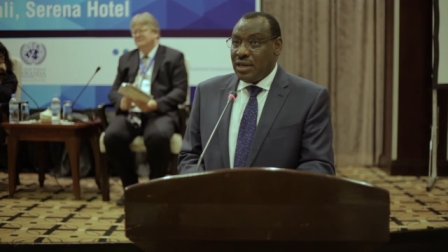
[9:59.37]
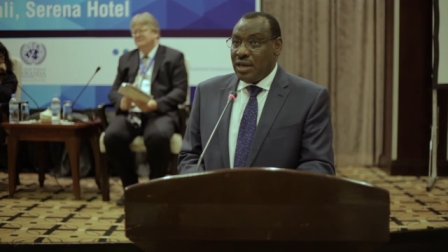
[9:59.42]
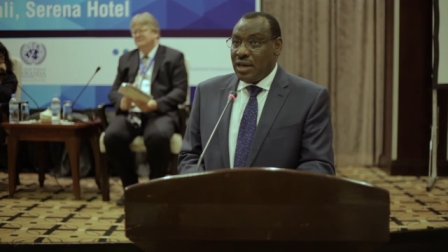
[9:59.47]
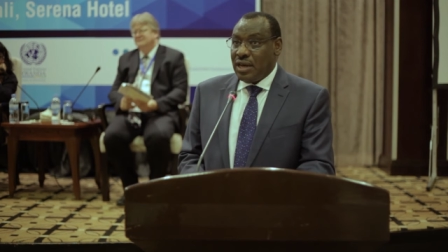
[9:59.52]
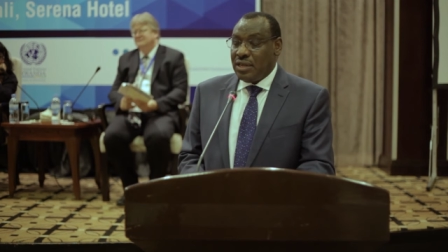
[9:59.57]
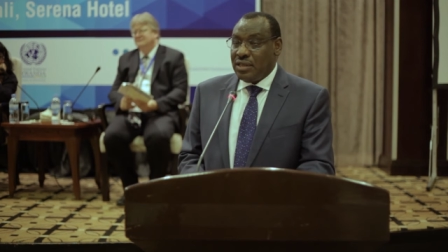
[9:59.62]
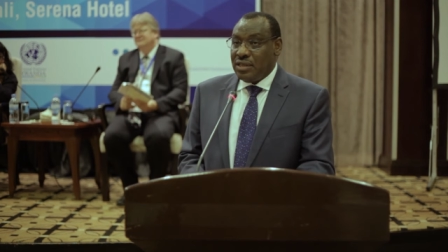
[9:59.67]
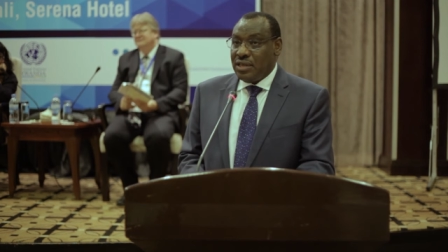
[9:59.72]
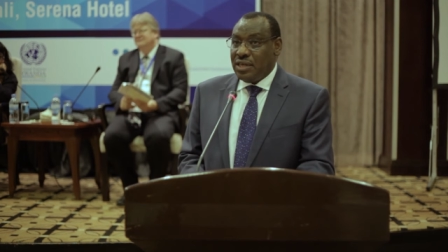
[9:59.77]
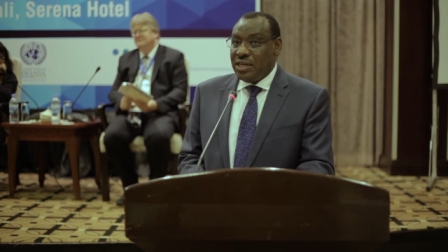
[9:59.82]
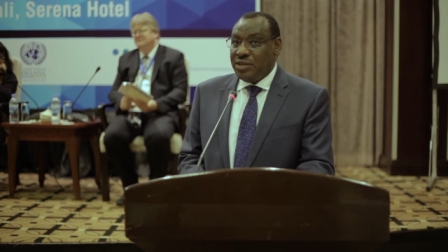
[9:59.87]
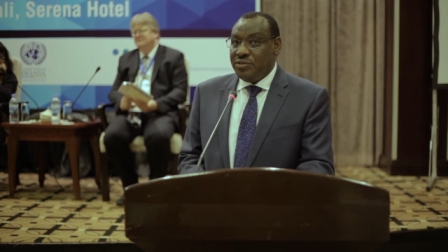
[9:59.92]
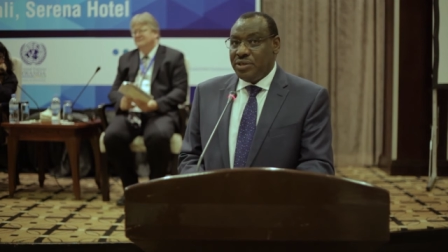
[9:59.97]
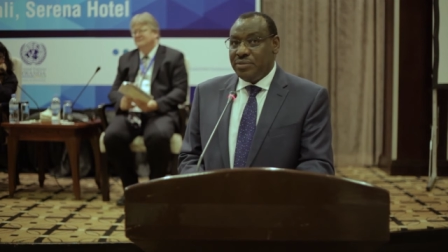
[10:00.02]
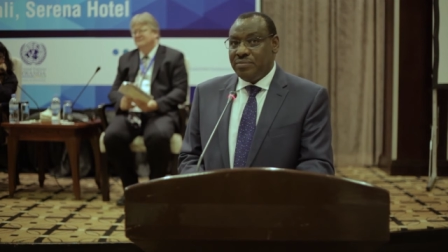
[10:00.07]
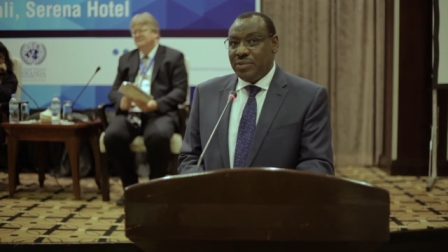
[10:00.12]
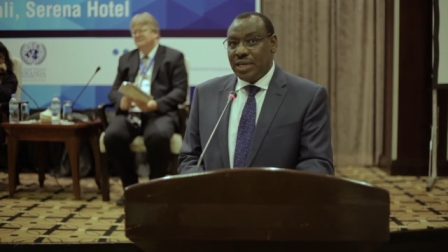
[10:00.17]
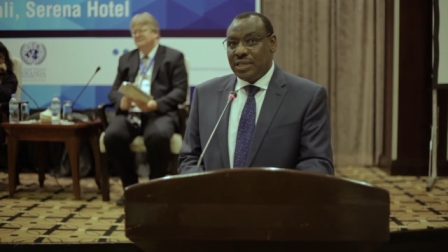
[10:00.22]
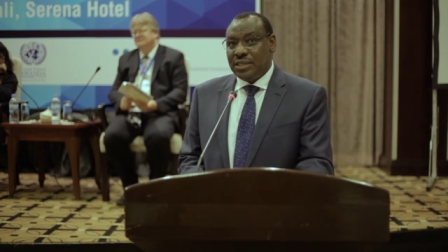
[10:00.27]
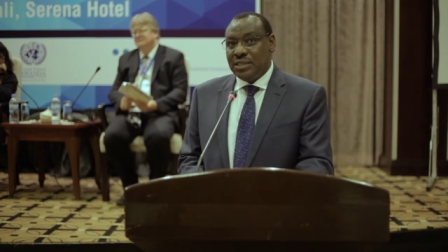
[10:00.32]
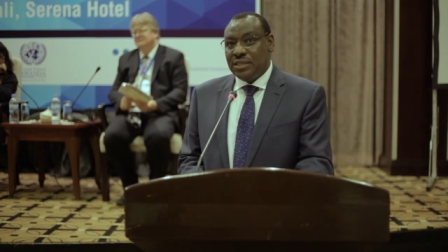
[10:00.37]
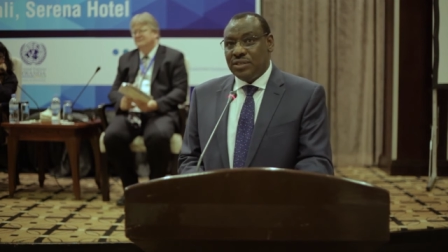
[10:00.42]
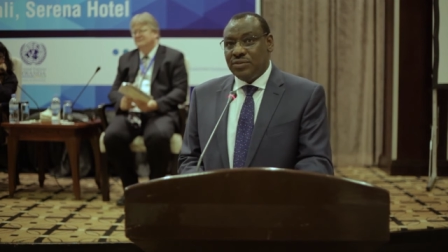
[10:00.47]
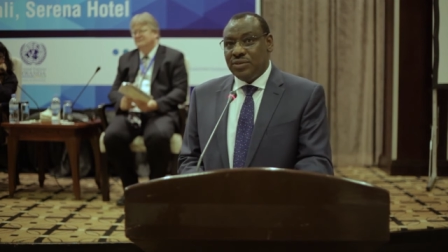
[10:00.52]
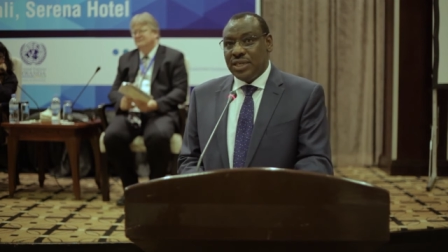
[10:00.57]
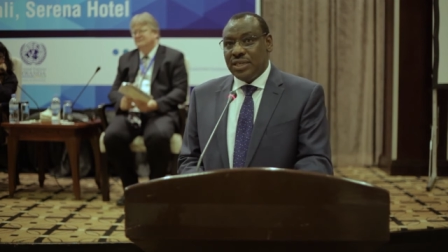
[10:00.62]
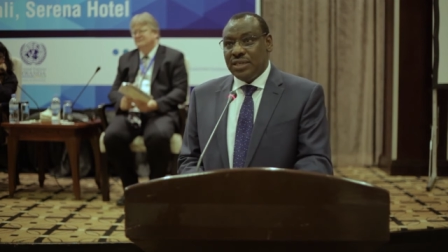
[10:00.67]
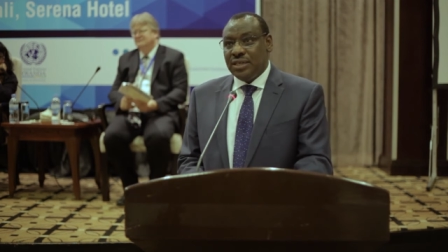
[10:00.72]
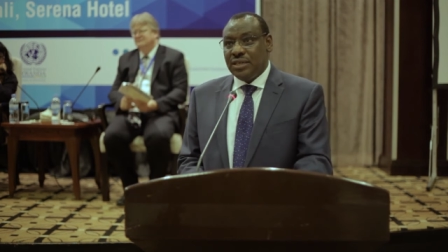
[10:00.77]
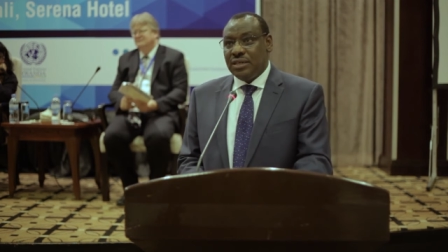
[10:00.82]
And then we imagine
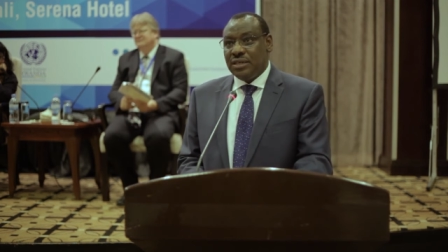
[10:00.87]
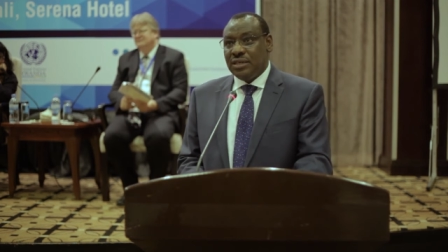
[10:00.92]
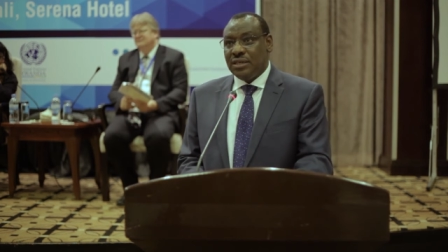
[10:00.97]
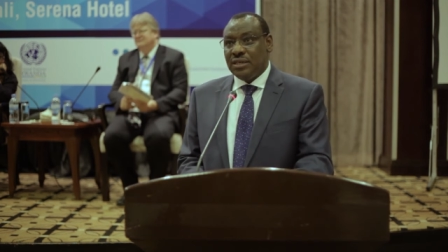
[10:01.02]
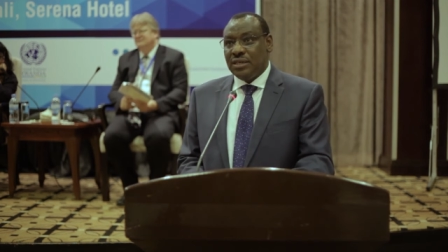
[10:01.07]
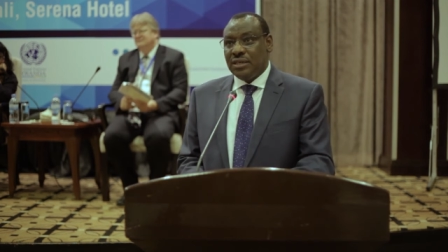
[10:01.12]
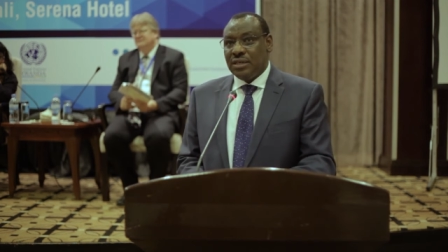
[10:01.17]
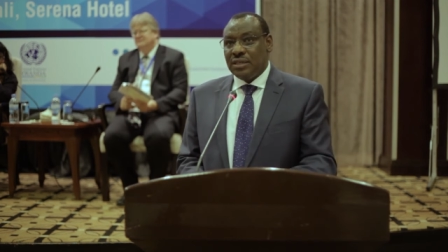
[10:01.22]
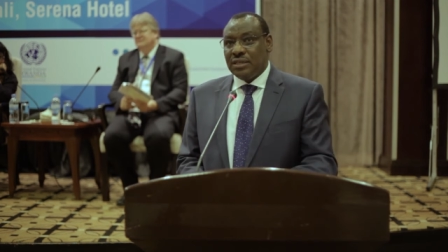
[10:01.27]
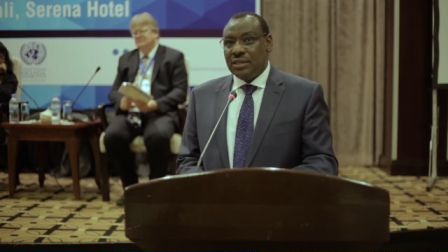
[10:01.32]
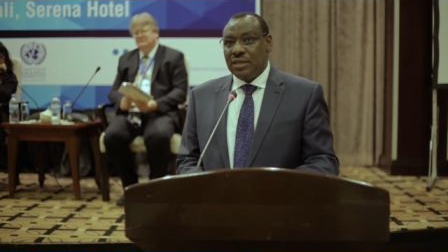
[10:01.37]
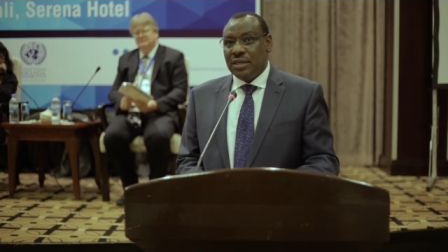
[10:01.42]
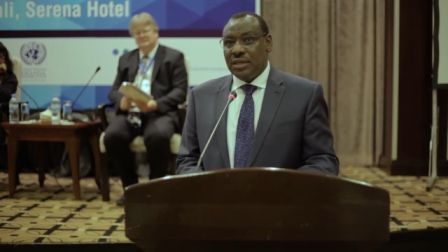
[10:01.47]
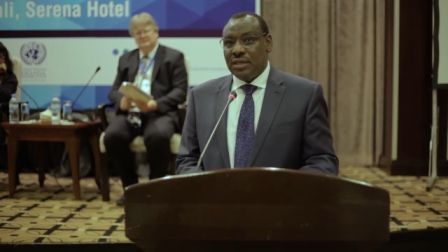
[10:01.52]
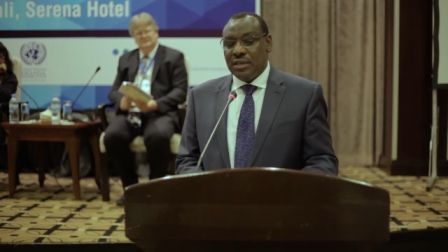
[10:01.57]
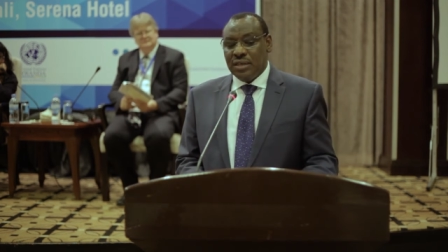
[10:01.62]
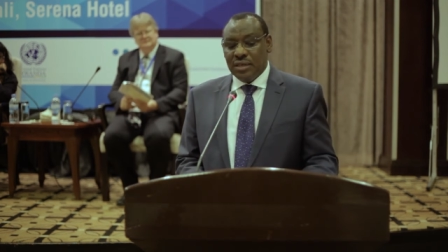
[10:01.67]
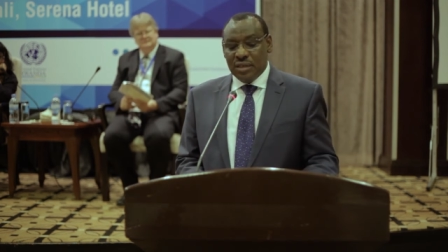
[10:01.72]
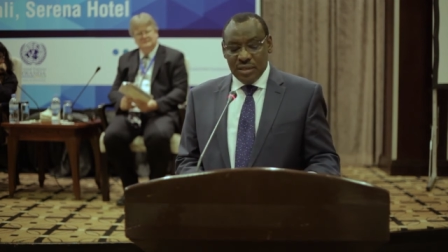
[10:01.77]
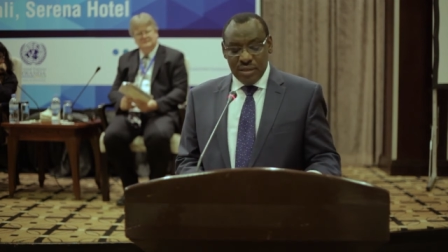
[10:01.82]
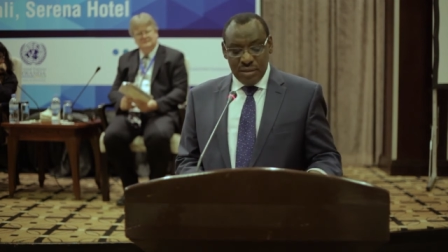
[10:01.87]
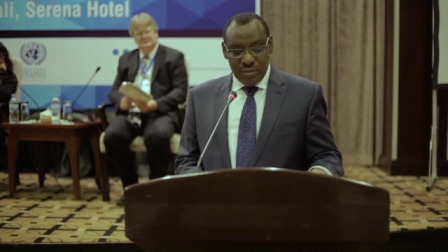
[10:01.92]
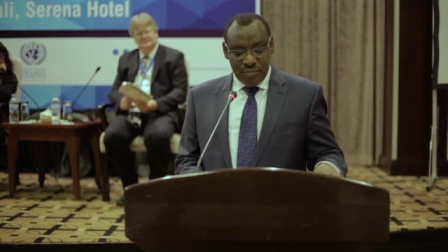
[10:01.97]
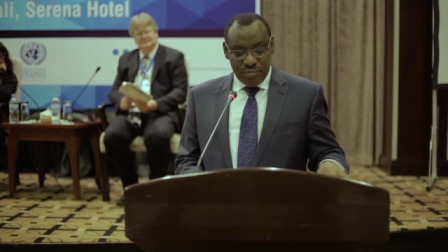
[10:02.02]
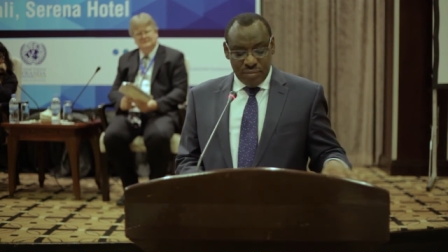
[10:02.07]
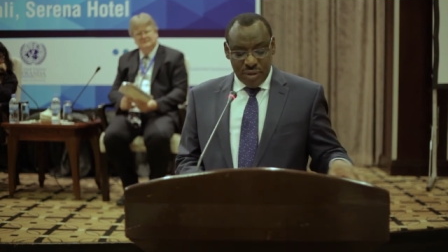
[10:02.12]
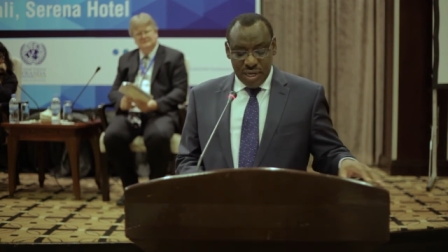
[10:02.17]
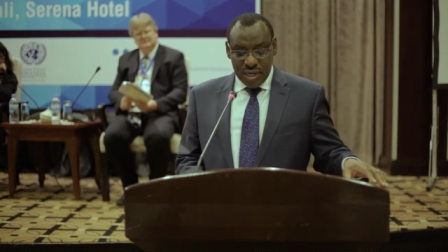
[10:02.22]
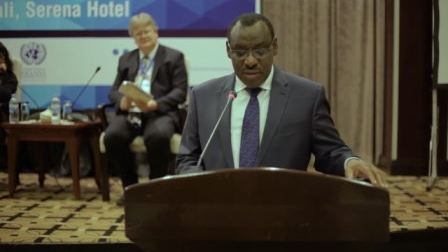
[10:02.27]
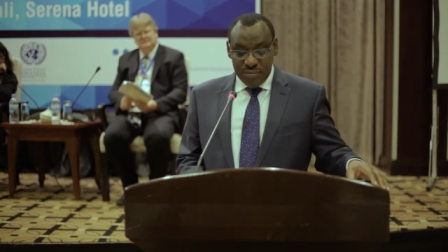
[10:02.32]
when the
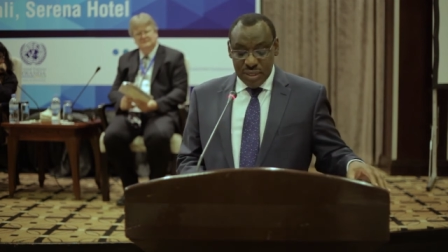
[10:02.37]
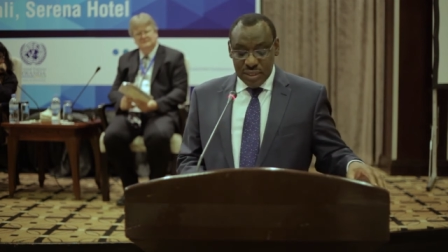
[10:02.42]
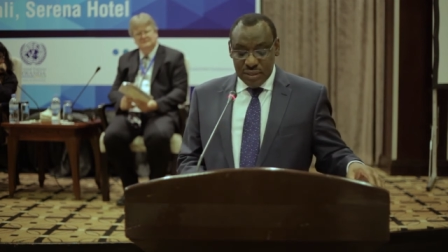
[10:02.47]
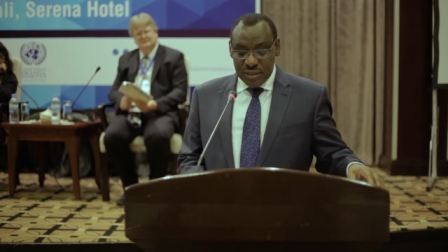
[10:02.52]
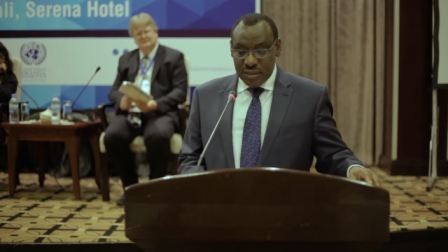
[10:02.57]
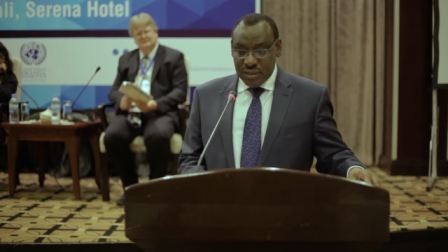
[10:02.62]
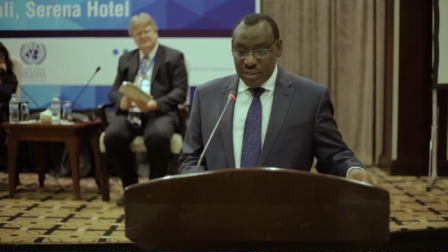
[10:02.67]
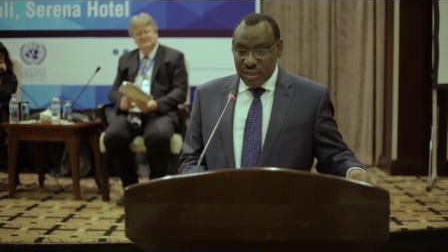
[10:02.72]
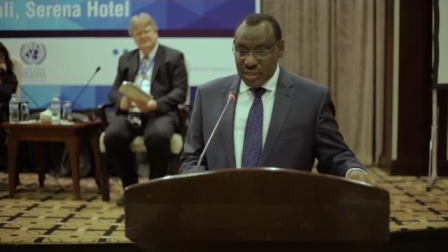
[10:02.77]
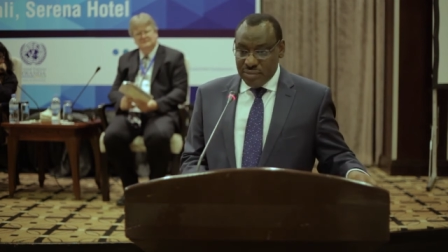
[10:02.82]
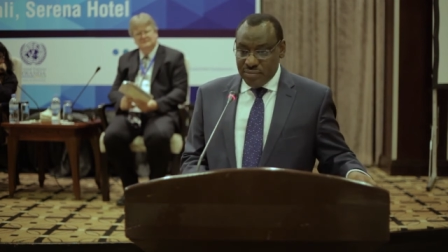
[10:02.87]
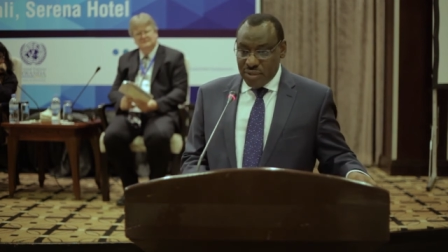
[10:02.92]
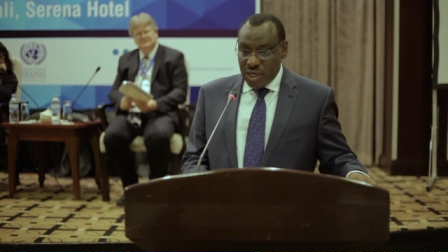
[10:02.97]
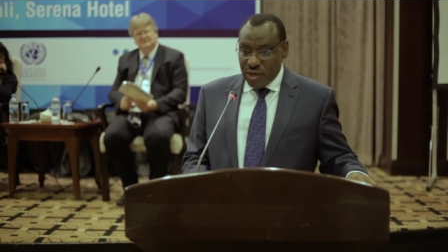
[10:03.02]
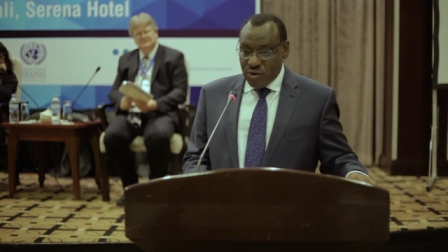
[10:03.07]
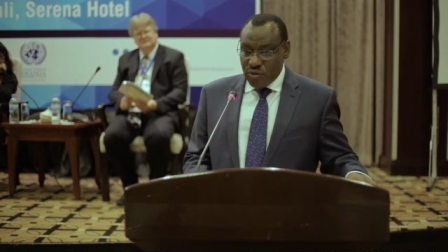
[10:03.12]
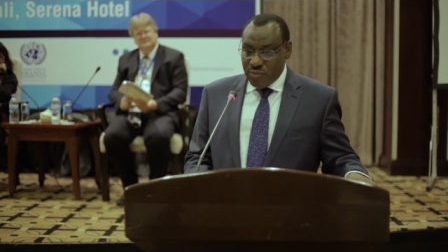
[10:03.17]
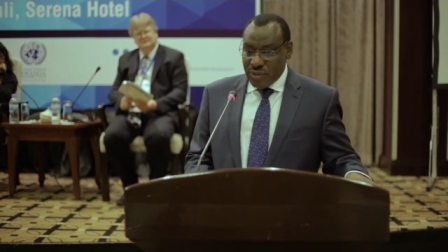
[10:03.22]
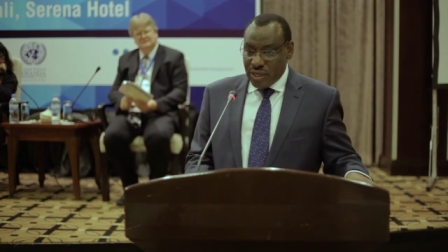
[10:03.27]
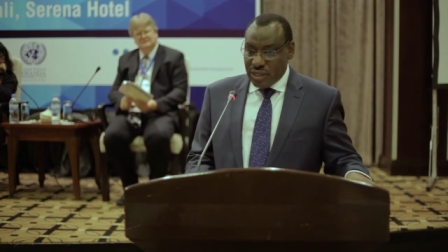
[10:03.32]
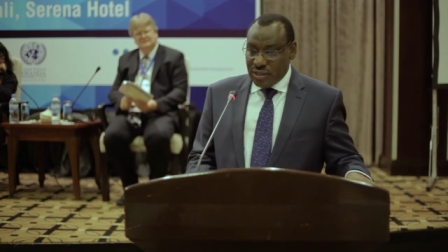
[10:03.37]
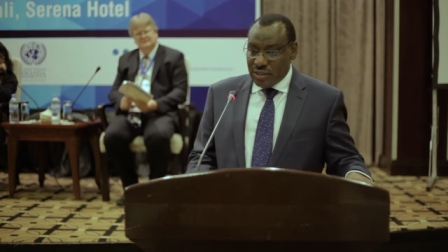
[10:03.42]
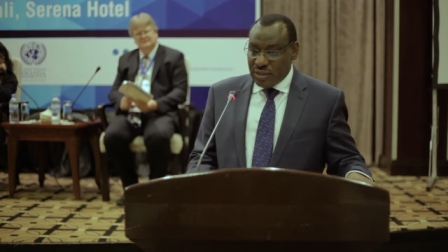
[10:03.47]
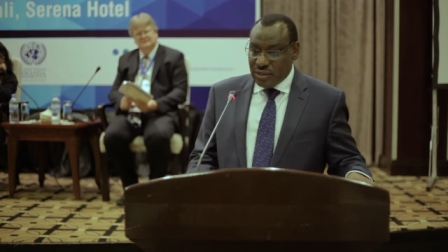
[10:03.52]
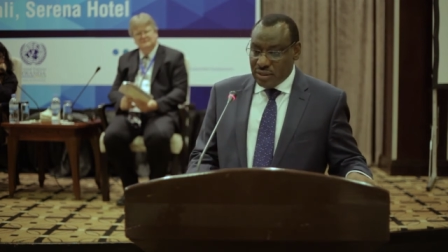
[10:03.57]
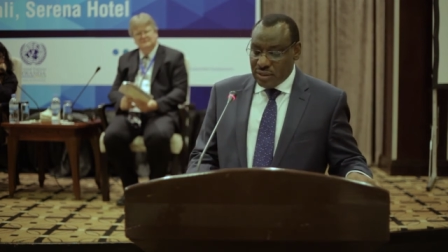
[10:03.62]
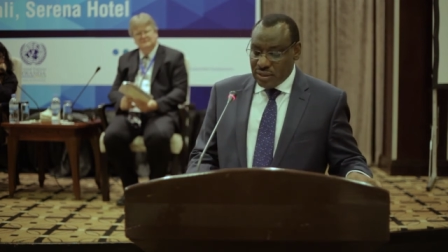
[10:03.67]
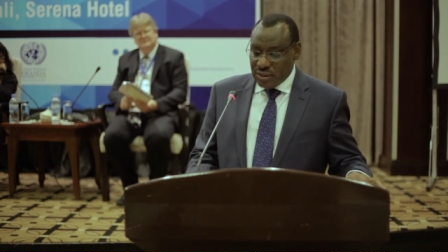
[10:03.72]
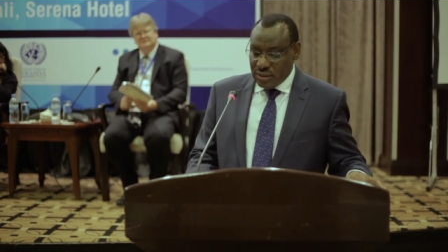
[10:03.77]
parliament is led by a woman,